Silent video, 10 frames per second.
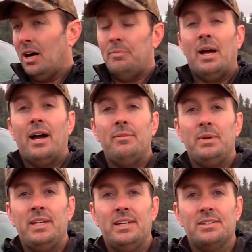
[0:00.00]
Behind
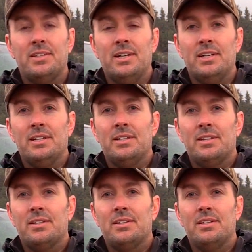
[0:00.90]
me is the
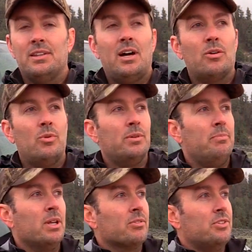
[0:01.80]
Lockwood
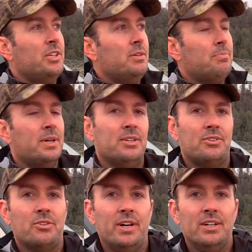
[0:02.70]
Miller Jeep
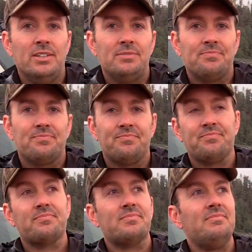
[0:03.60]
Trail.
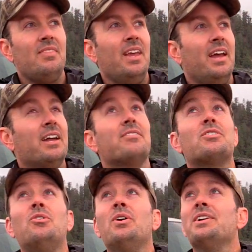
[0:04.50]
And of
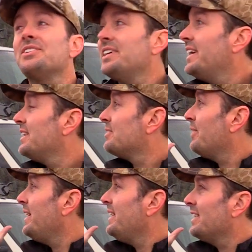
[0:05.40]
course, it is
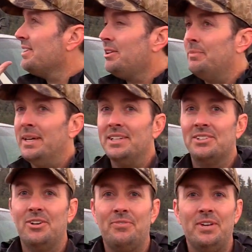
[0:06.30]
raining a little bit.
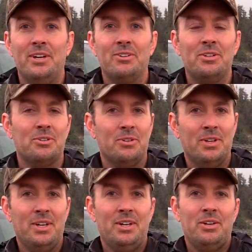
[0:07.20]
So if you hear little
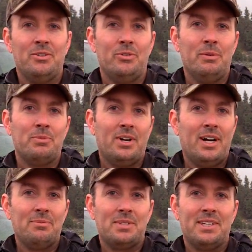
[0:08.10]
drip
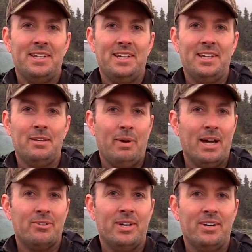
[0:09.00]
drops in the
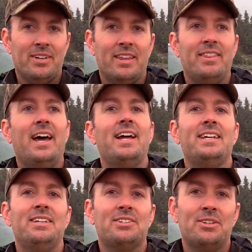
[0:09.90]
background, that
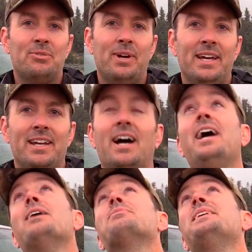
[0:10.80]
is the rain.
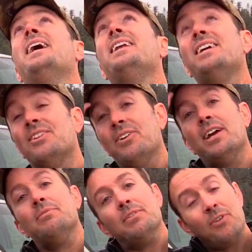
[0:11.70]
I am standing in the
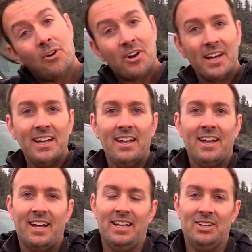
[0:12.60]
rain. Before,
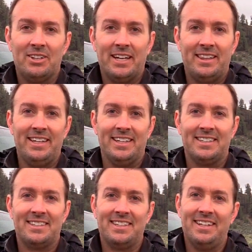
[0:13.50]
I looked like this.